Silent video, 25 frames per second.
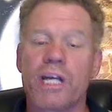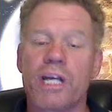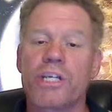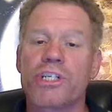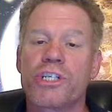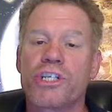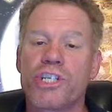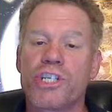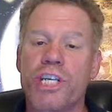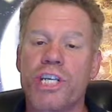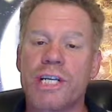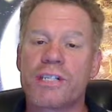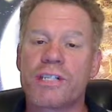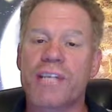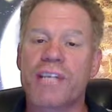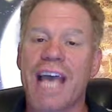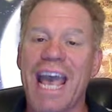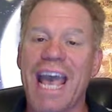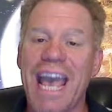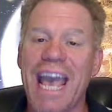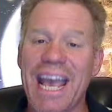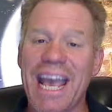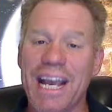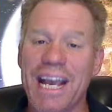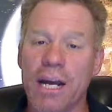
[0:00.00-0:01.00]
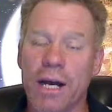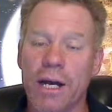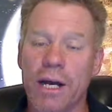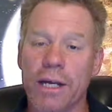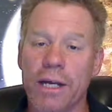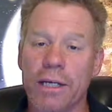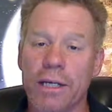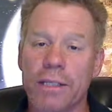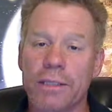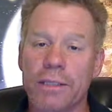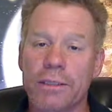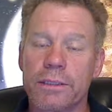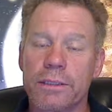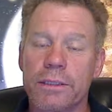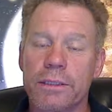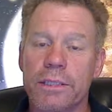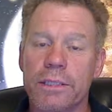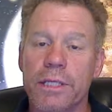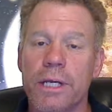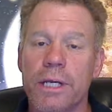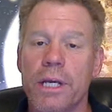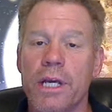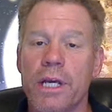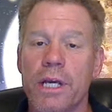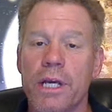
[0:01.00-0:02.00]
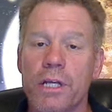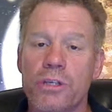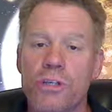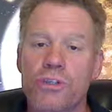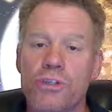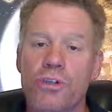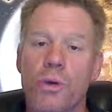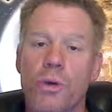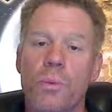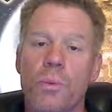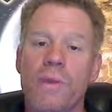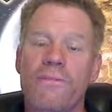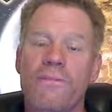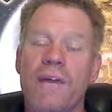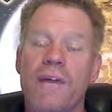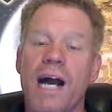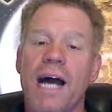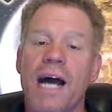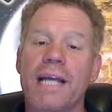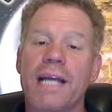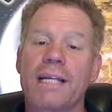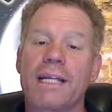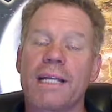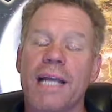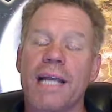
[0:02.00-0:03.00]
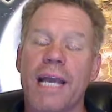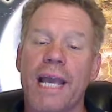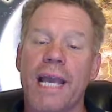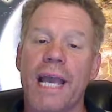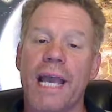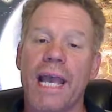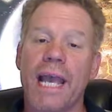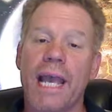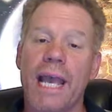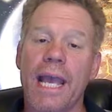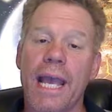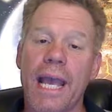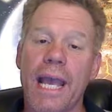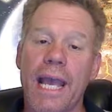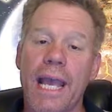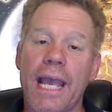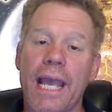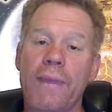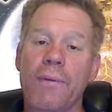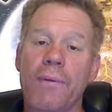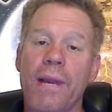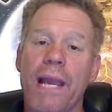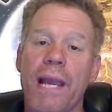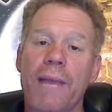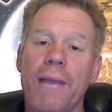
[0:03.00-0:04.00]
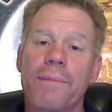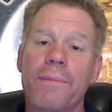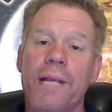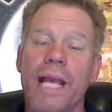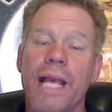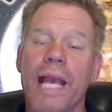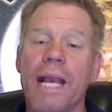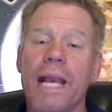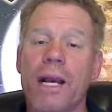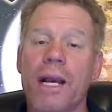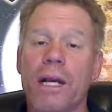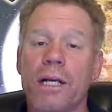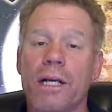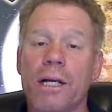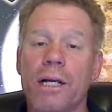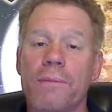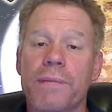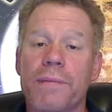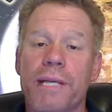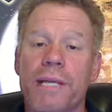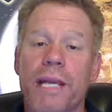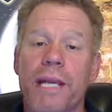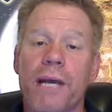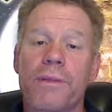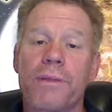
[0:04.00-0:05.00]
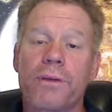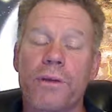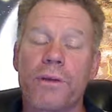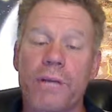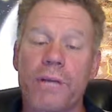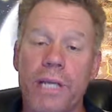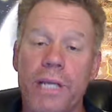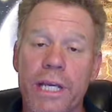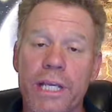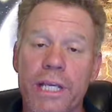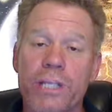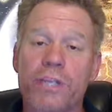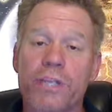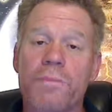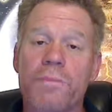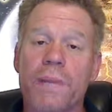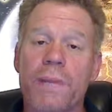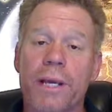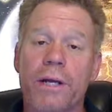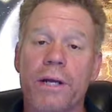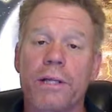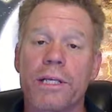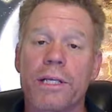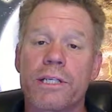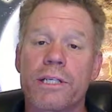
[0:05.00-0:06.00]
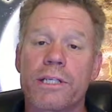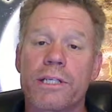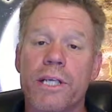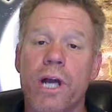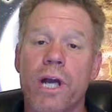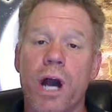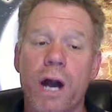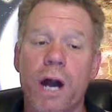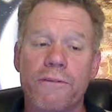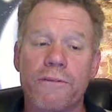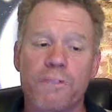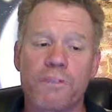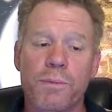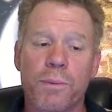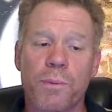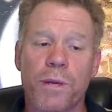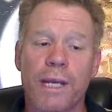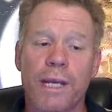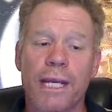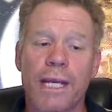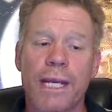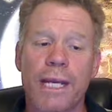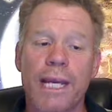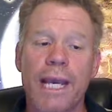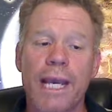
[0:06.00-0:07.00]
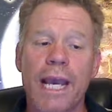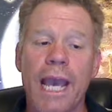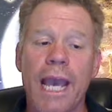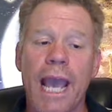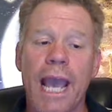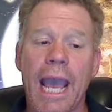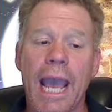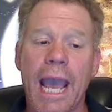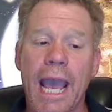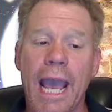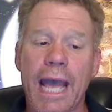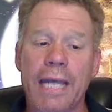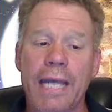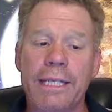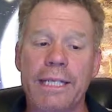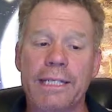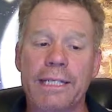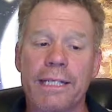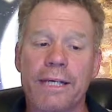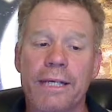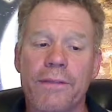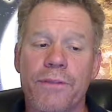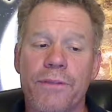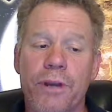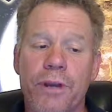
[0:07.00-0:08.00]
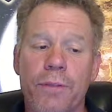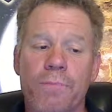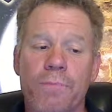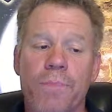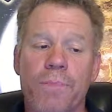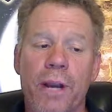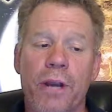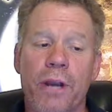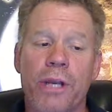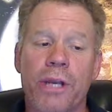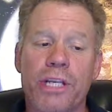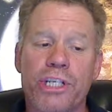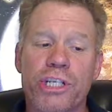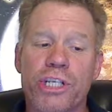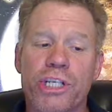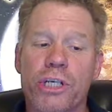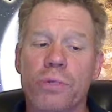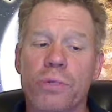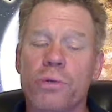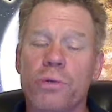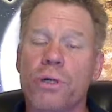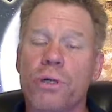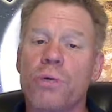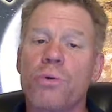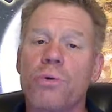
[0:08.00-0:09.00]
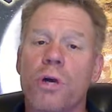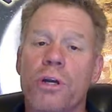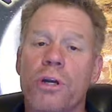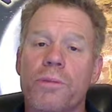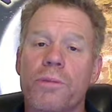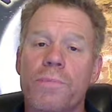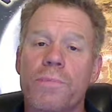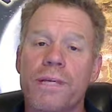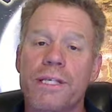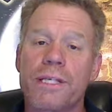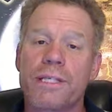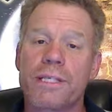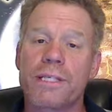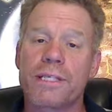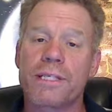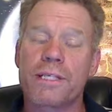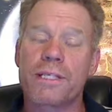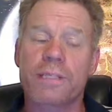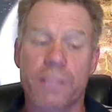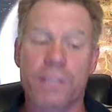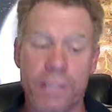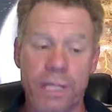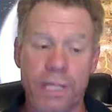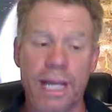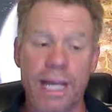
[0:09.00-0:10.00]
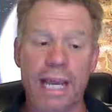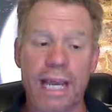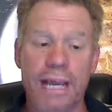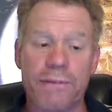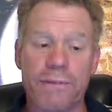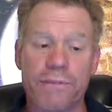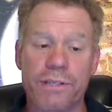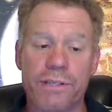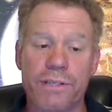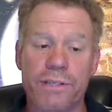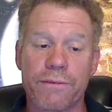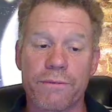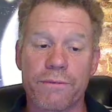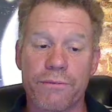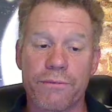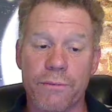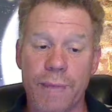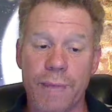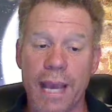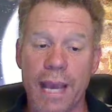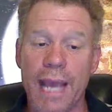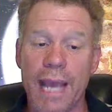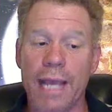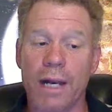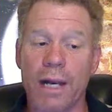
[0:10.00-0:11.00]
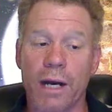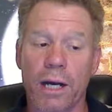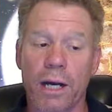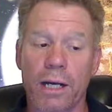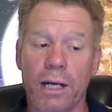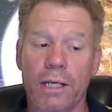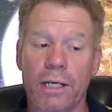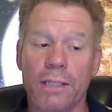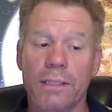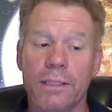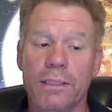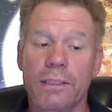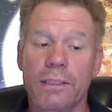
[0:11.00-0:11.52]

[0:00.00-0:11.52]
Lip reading: She is Hagar. So we've got Abraham and Hagar come together. Ishmael is the offspring, and they're bearing children who are to be slaves from Hagar.